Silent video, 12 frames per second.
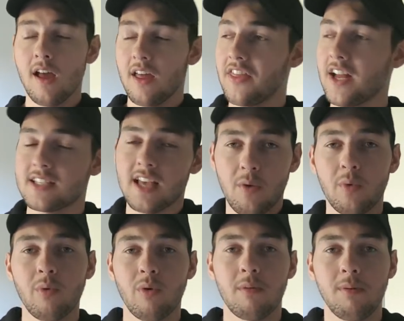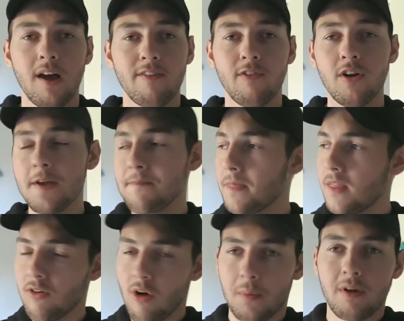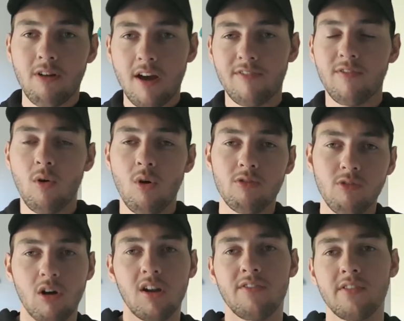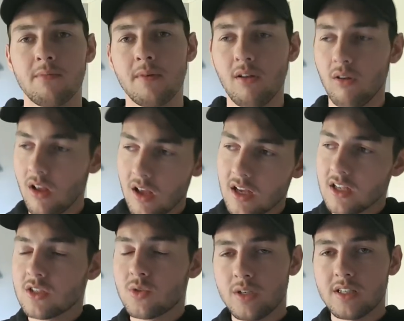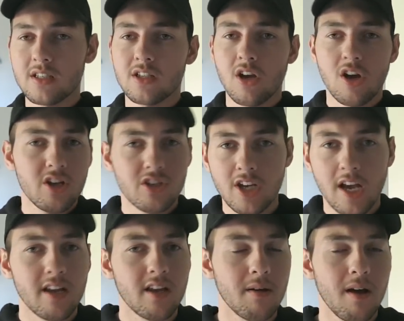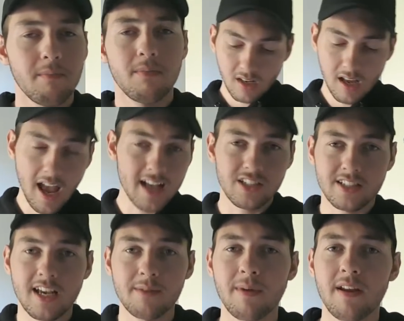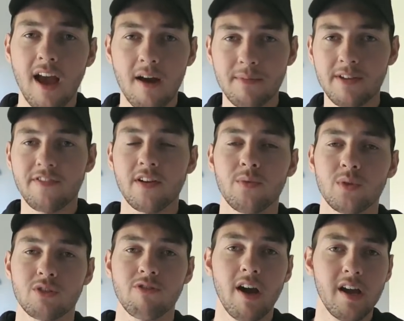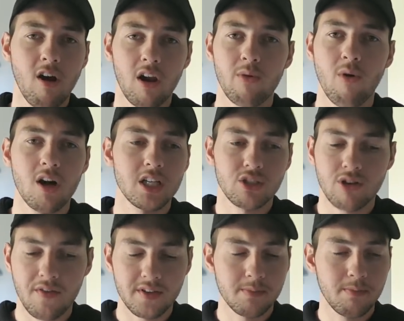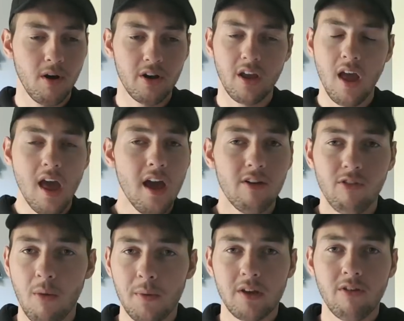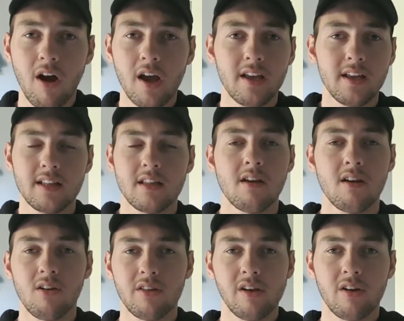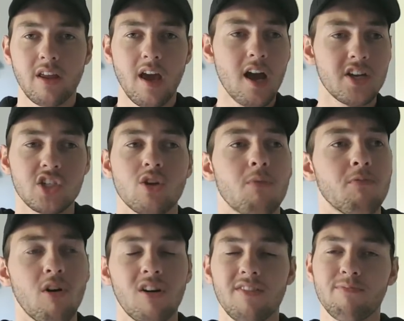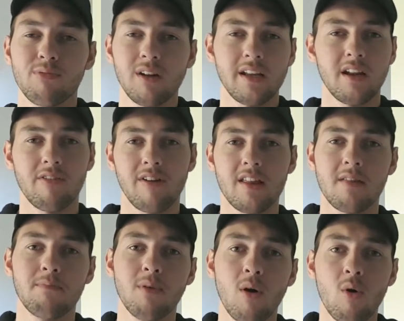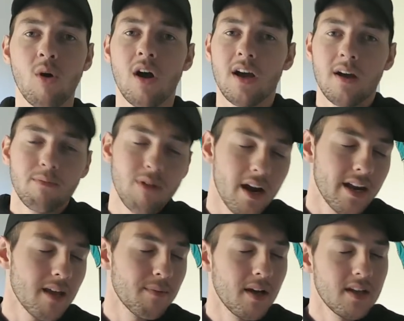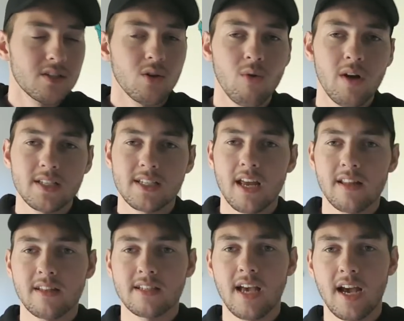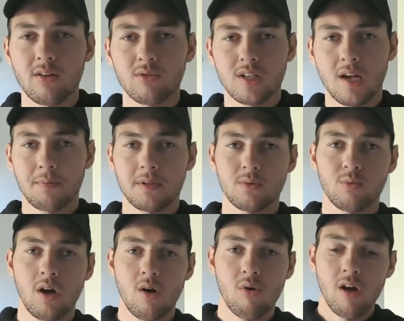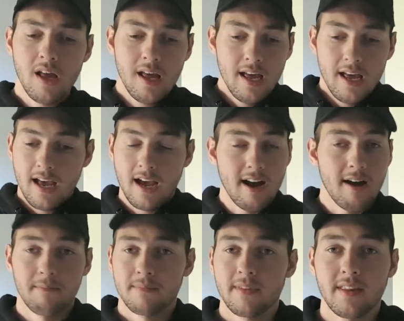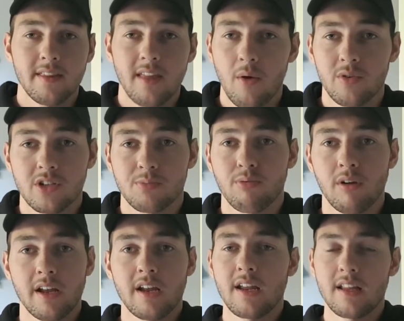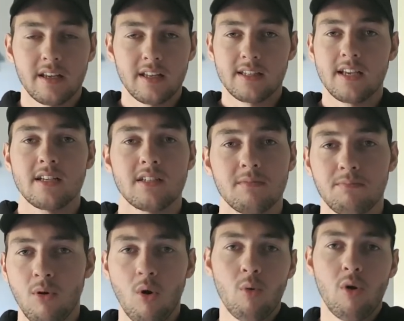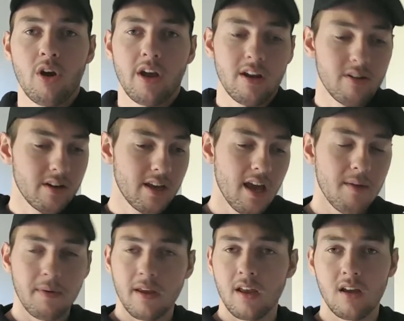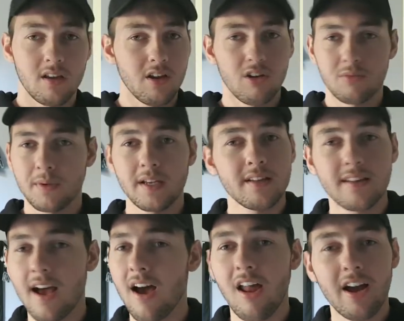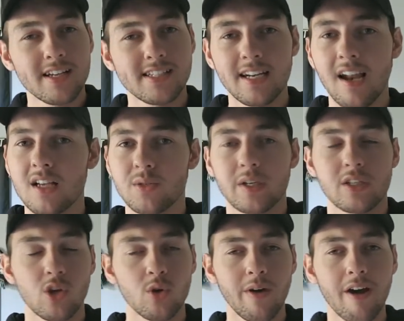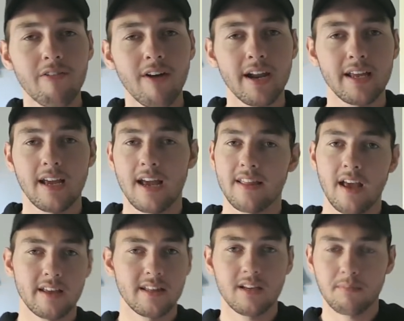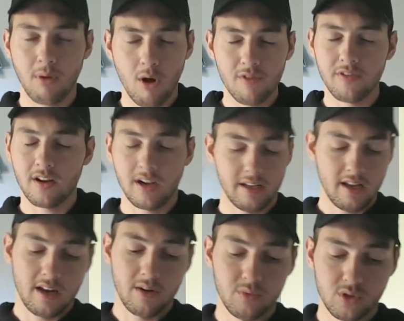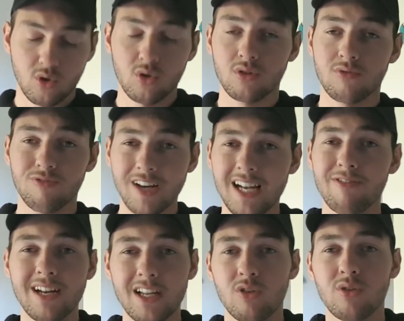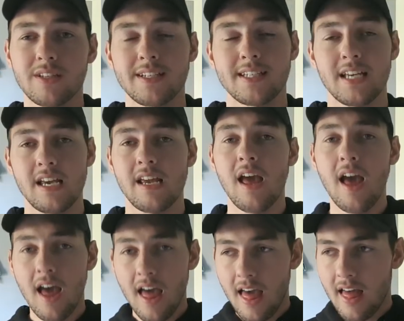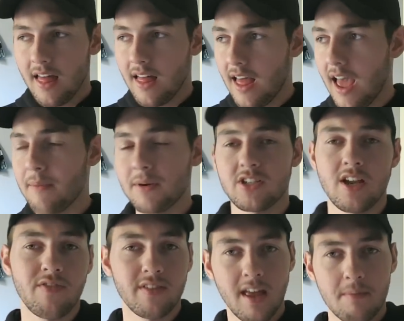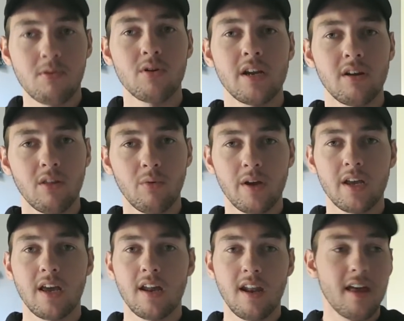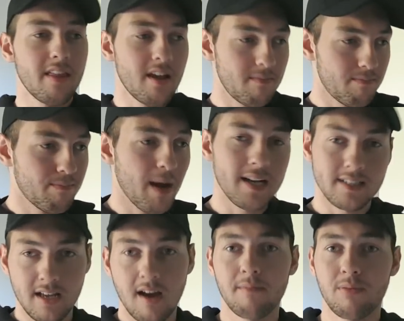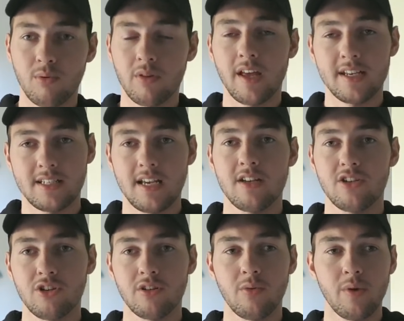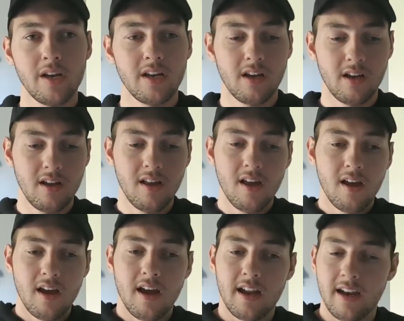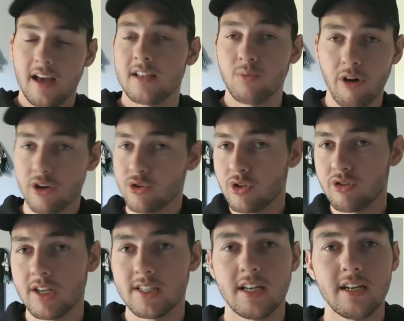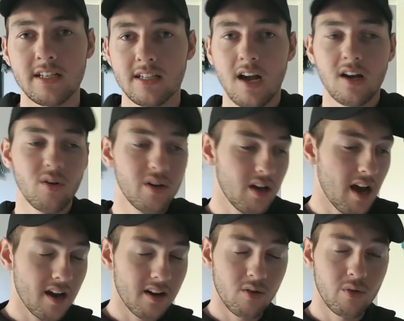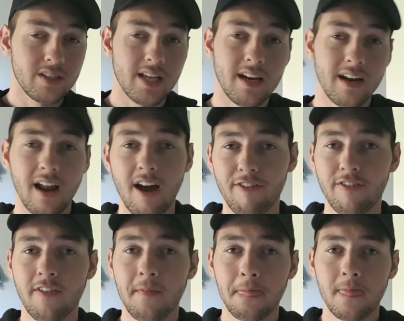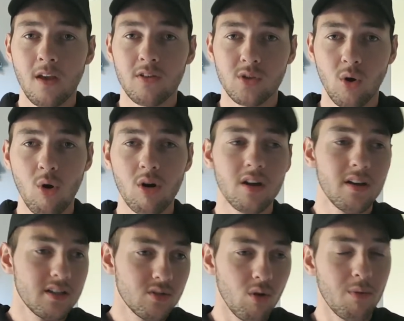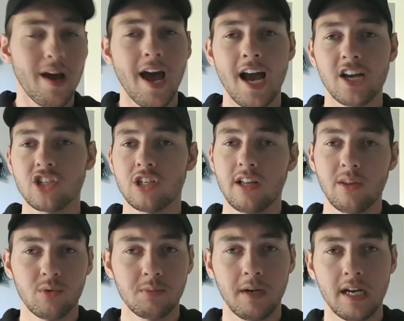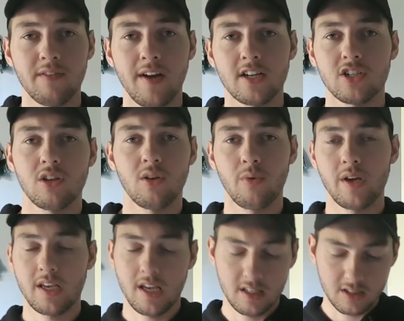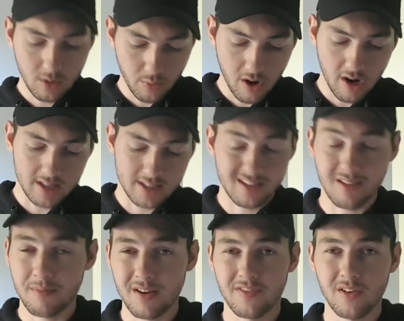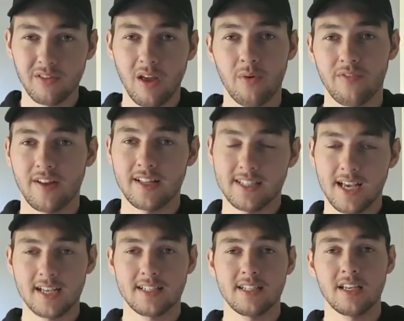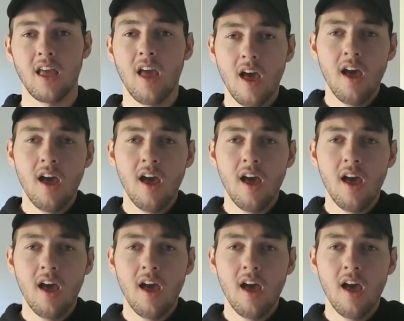That's how we want to play footy. Robbie Gray forward, Rockcliffe in the middle, twist and turn, shake him up. As I said, our midfield was great. Ollie Wines, Travis Spoke, Robbie Gray in there on the odd occasion, Tom Rockcliffe brilliant around the ball. Brad Ebert, as always, getting the tackles up as well. They were just brilliant in the contested ball work and keeping, they were, like I said last week, two-way running, and they did it perfectly, and it was good, really, really good to see how much effort they put in on the weekend, and they backed up what they said during the week. And as Warren Treadray said in his article, he's had enough talk, it's all about action, and there was plenty of action on the weekend. So well done to the midfield, they were fantastic.